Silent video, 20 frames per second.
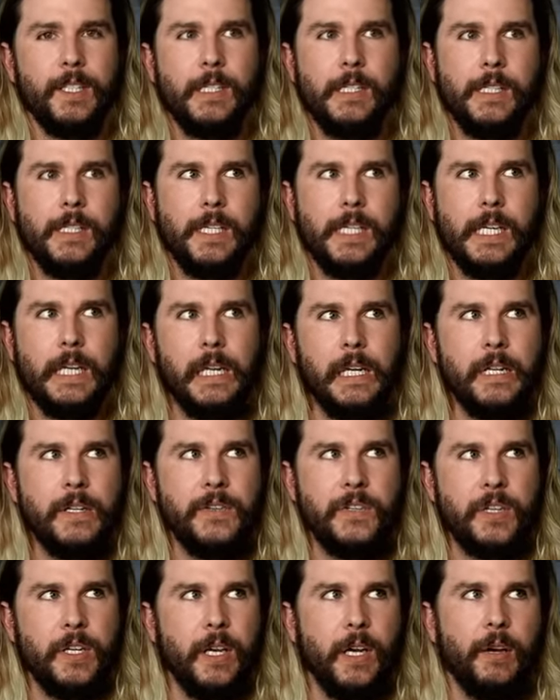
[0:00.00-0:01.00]

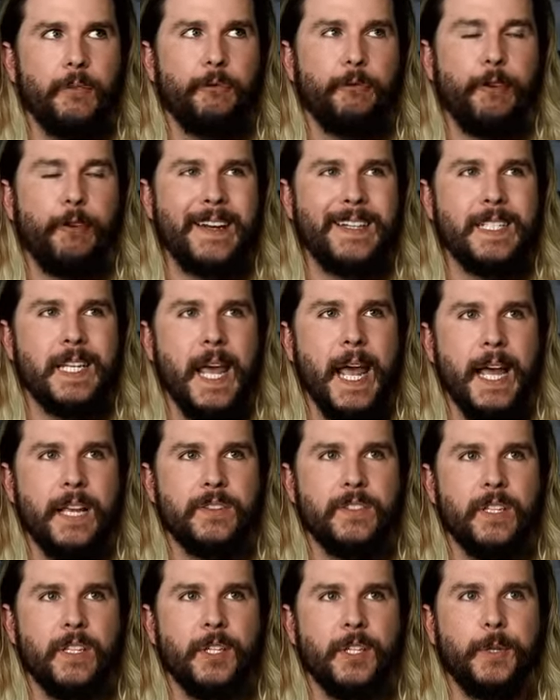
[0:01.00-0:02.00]
he's a
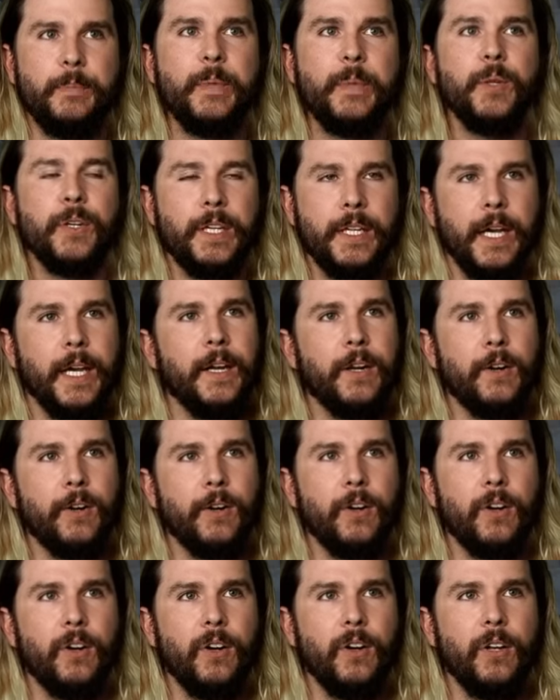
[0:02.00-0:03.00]
fantastic
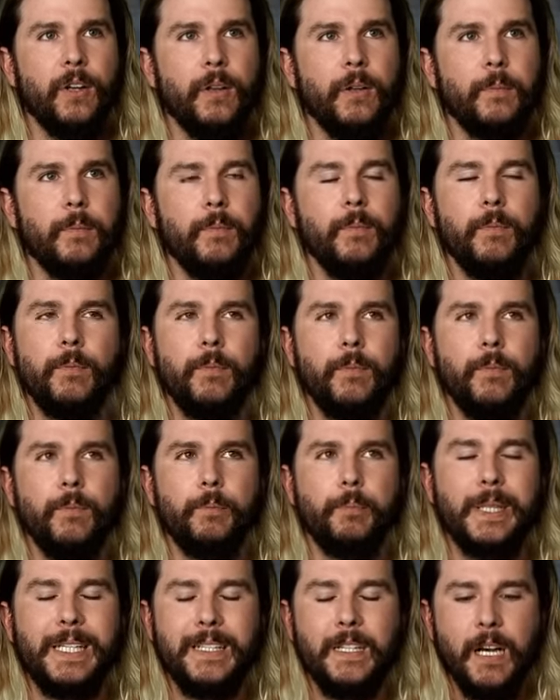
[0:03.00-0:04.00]
communicator
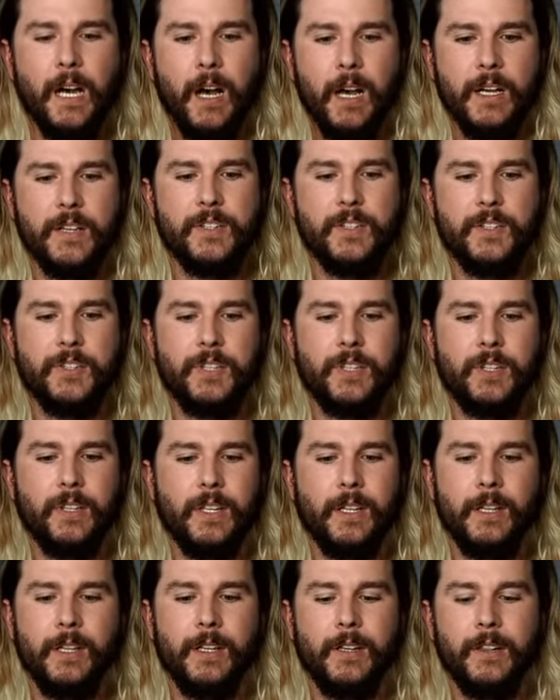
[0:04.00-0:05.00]
because
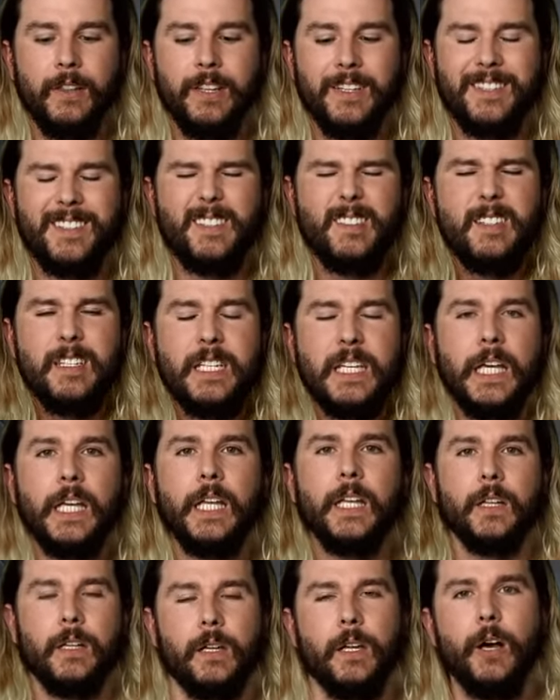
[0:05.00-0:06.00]
the
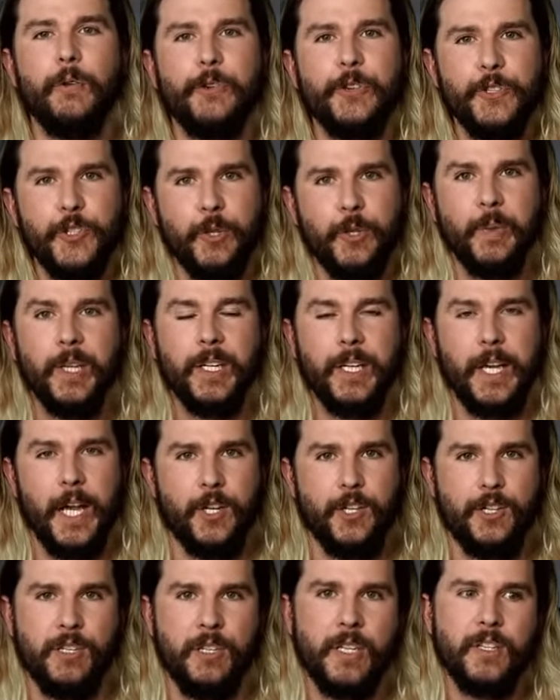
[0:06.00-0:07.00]
skill of his
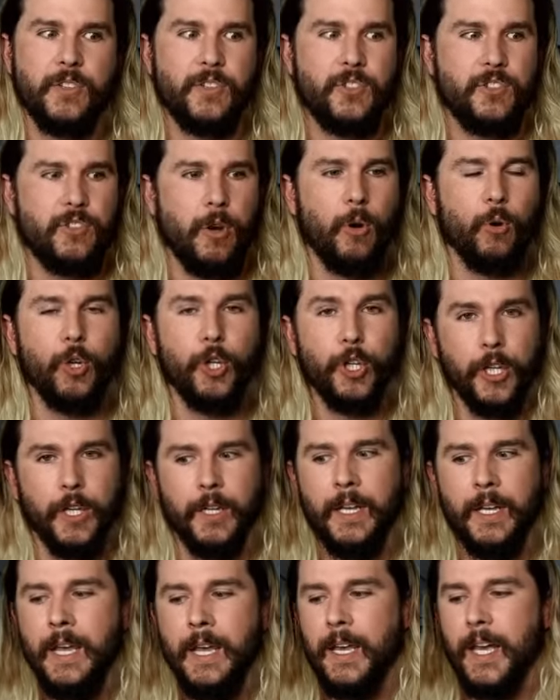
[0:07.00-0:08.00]
communication is so good.
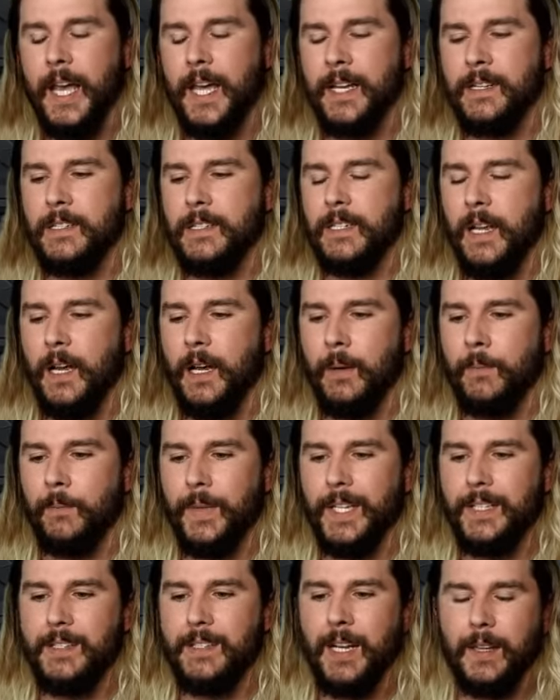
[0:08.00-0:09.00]
And um,
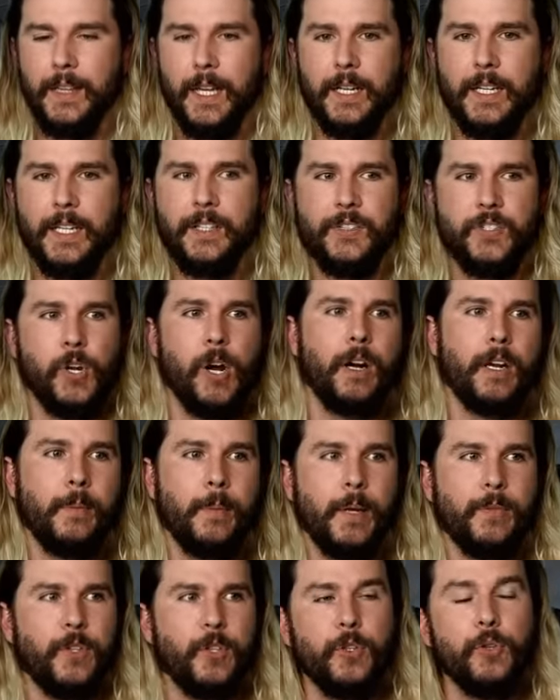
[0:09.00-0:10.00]
it's not that he's talking
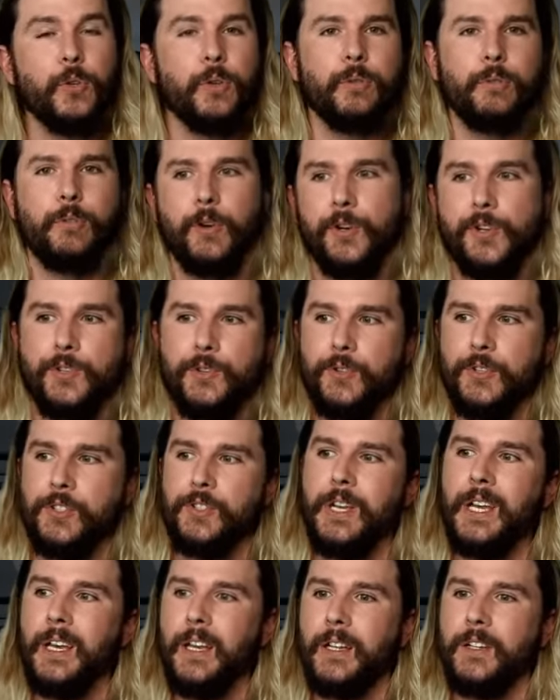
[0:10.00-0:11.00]
about the universe or he's
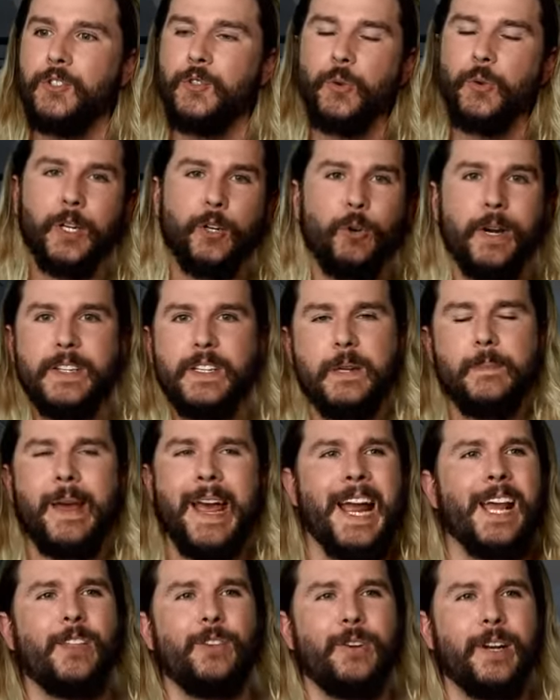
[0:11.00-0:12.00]
doing crazy
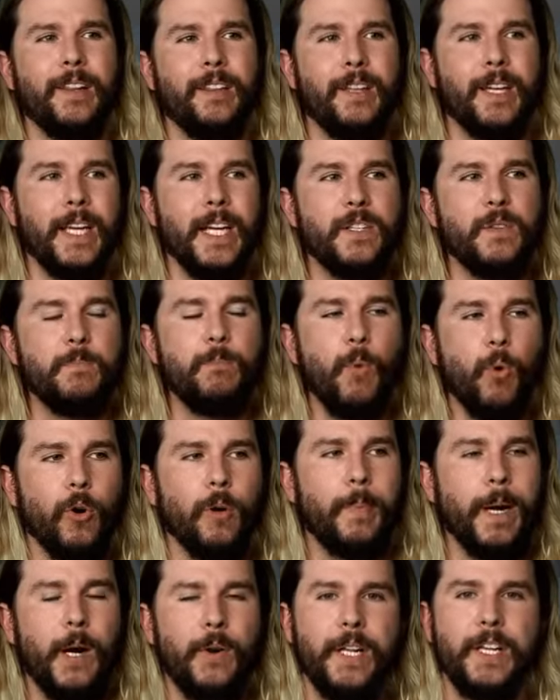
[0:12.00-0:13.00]
math or anything. It's more
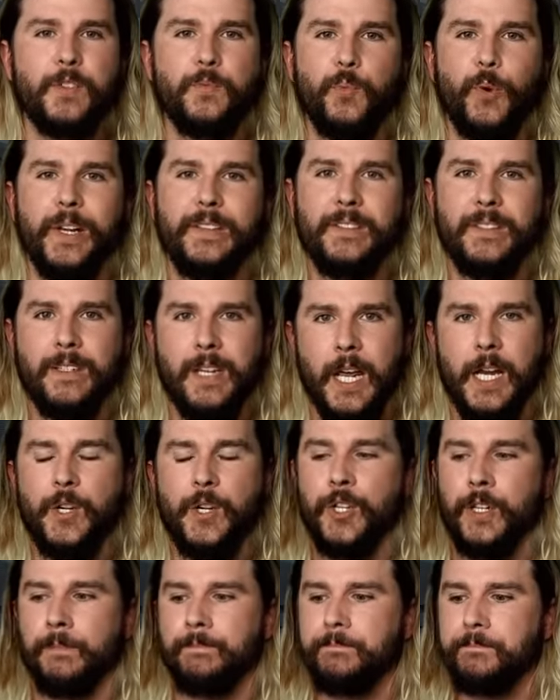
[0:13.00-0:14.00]
about his
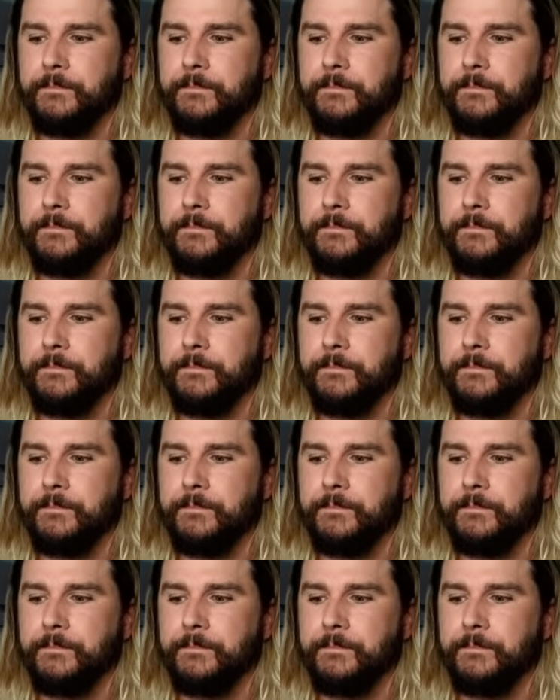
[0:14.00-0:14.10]
presentation,